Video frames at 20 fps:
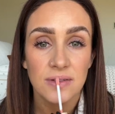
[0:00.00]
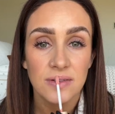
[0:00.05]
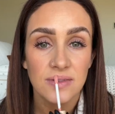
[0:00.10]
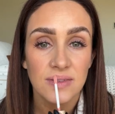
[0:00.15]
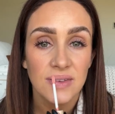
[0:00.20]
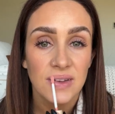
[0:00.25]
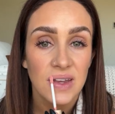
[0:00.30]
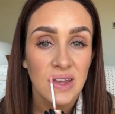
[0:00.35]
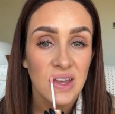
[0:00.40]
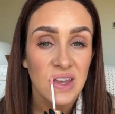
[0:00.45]

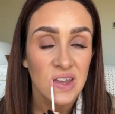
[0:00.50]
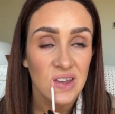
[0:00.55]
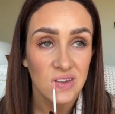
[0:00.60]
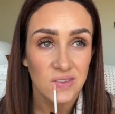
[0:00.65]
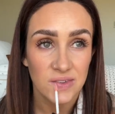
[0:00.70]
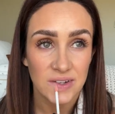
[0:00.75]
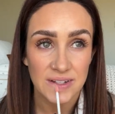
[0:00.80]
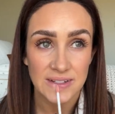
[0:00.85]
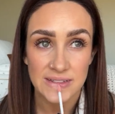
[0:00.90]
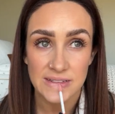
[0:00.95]
of
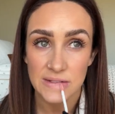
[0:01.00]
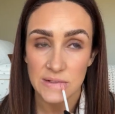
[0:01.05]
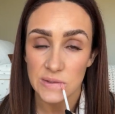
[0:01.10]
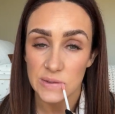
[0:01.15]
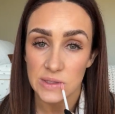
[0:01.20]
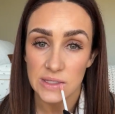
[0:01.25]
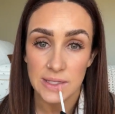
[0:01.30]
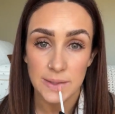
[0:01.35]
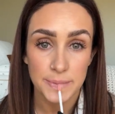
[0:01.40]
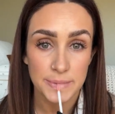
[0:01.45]
if I do
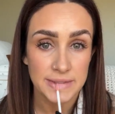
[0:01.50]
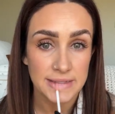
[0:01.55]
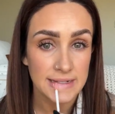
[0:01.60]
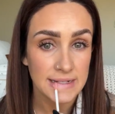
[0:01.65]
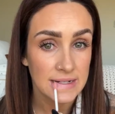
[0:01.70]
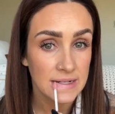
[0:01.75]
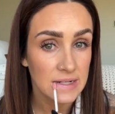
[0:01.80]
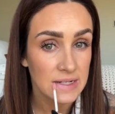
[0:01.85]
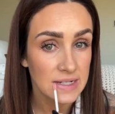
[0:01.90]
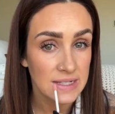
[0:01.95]

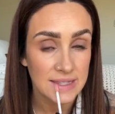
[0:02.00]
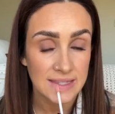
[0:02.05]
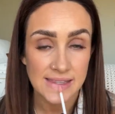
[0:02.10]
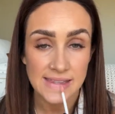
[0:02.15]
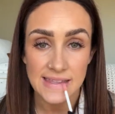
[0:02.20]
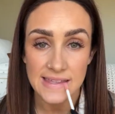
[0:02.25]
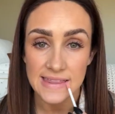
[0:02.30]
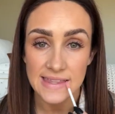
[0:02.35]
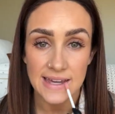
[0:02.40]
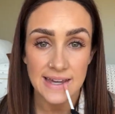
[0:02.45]
lipstick or anything
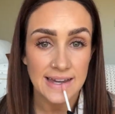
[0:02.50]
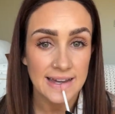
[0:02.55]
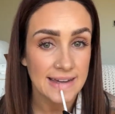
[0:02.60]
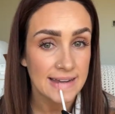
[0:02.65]
like that.